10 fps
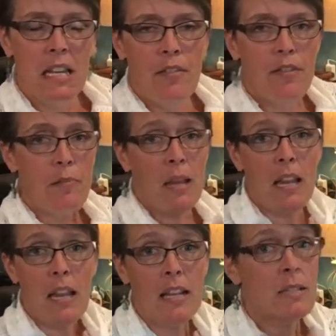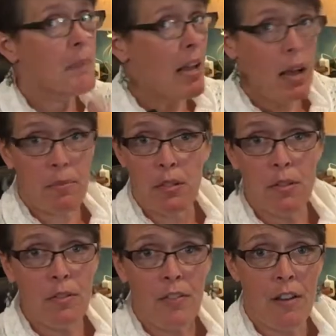for me, it's my
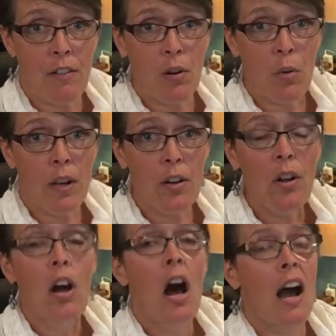absolute favorite oil.